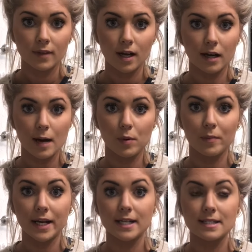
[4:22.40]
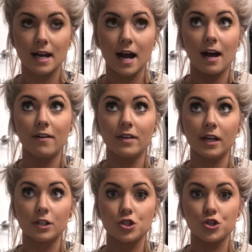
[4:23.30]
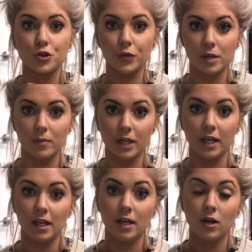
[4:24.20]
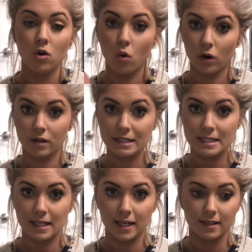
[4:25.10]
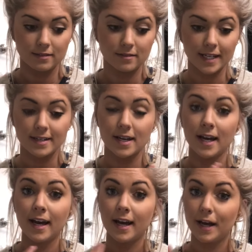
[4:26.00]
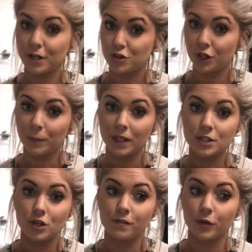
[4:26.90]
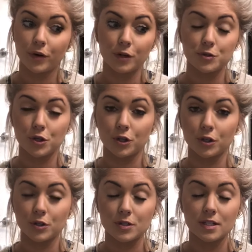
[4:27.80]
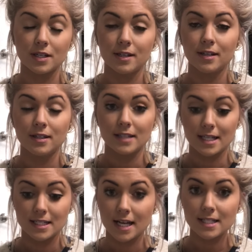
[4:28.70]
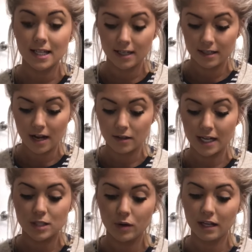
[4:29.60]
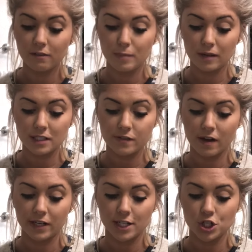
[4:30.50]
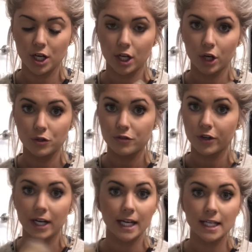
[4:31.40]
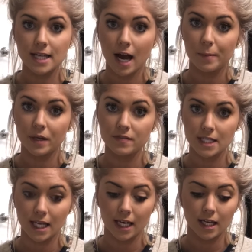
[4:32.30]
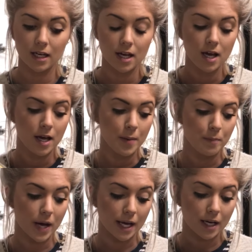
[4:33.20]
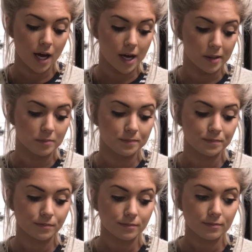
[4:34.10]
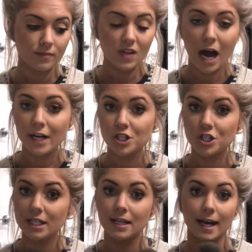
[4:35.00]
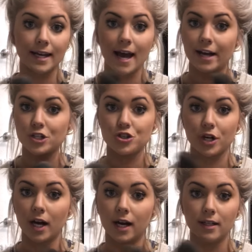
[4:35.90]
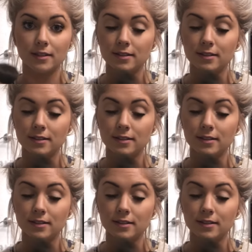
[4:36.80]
a couple minutes, and I have extremely oily skin, like extremely. So if you're one of those girls that doesn't, that's what I love about this foundation. It goes for any type of skin, but I just need like extra